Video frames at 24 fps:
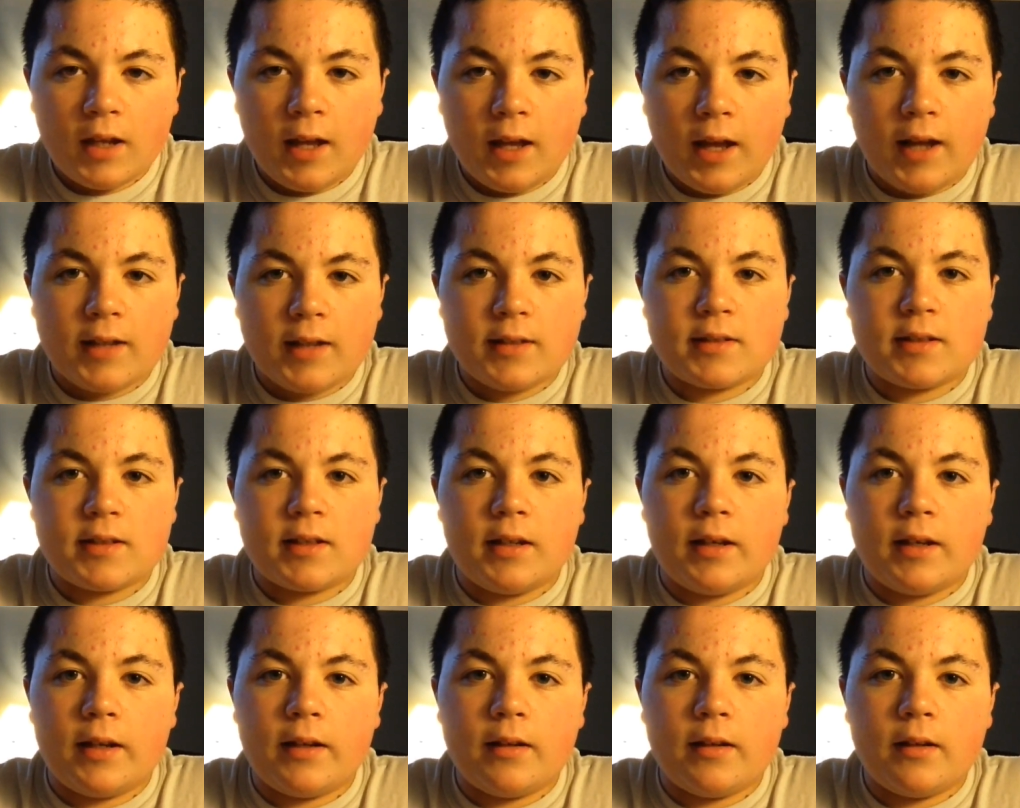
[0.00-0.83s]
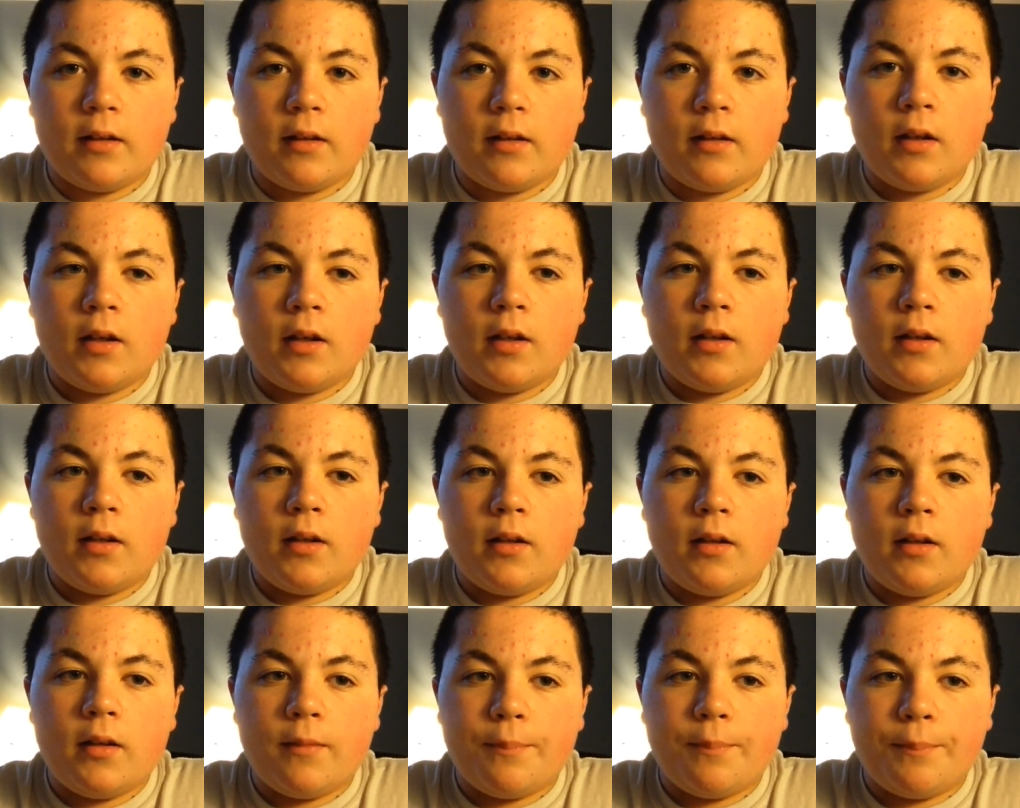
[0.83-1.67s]
as in
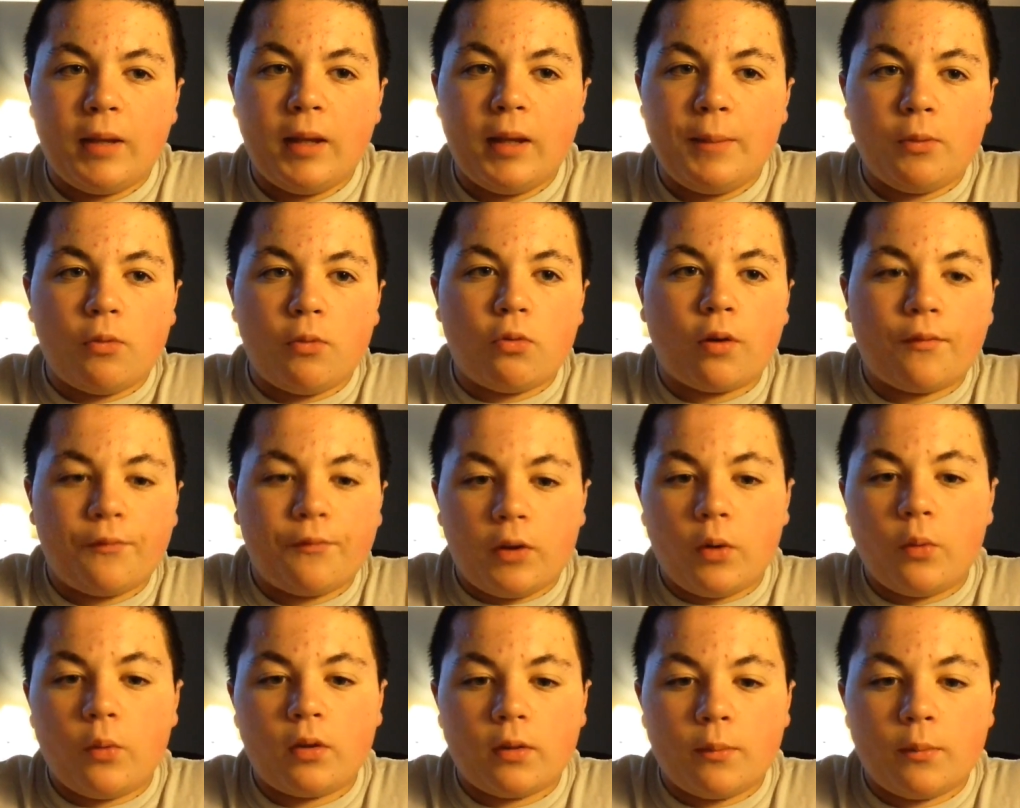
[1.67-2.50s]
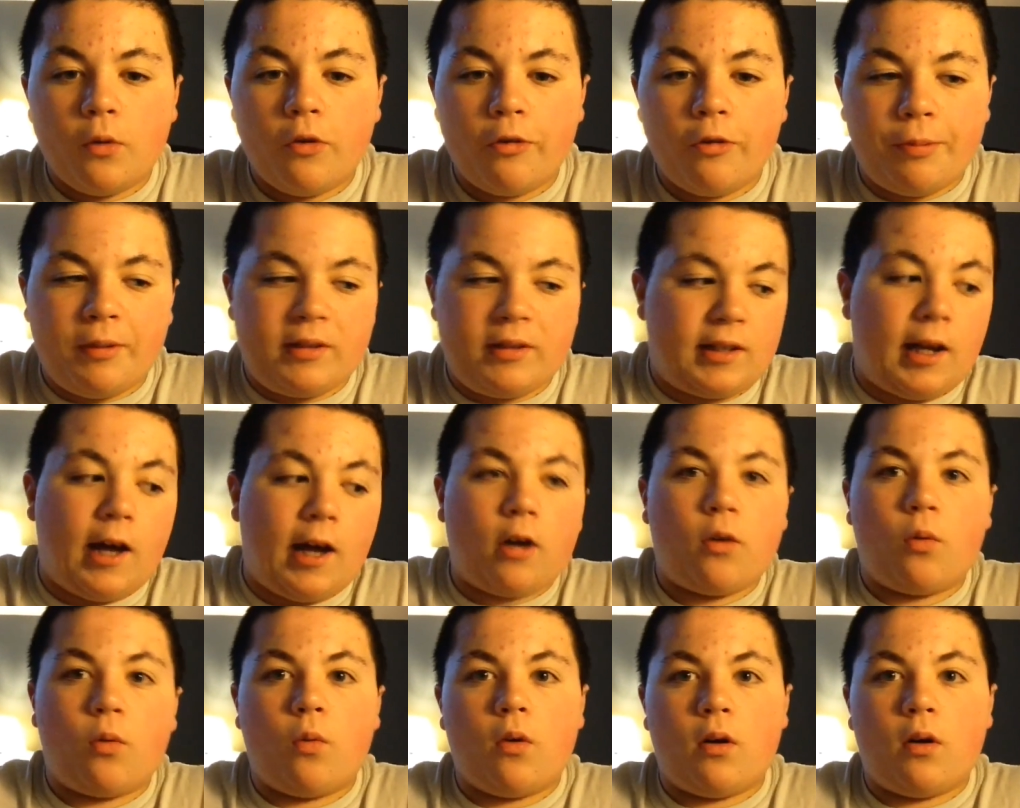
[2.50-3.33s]
people reviewing the movie, because
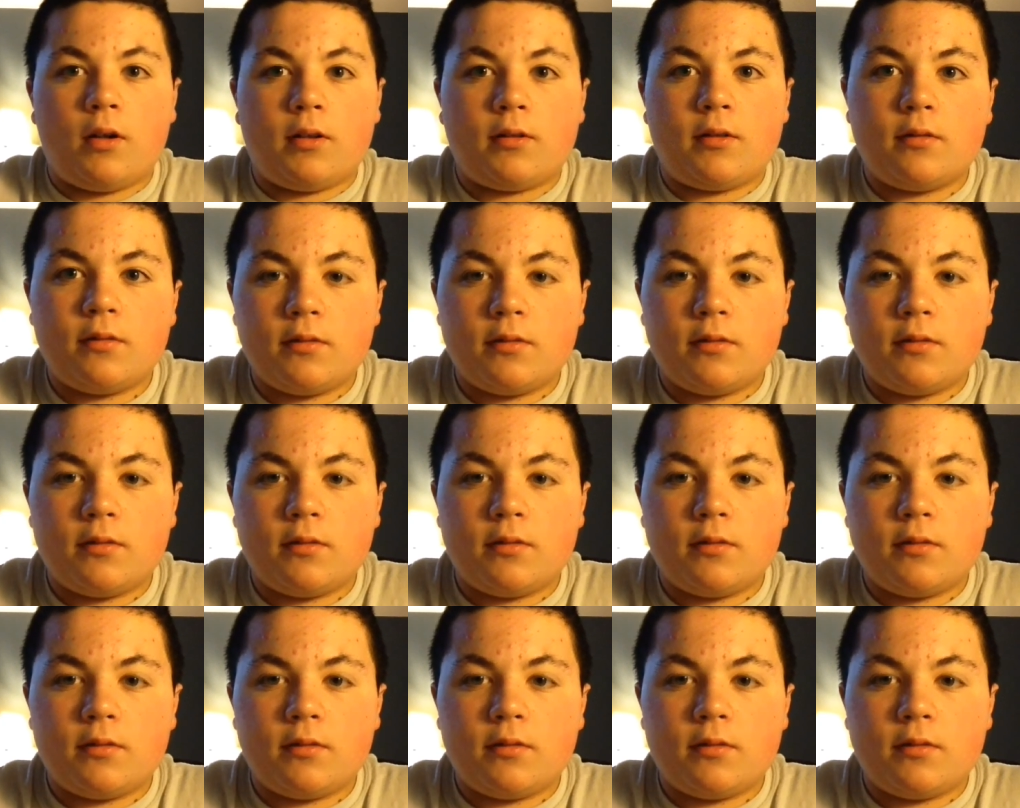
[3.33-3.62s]
I don't want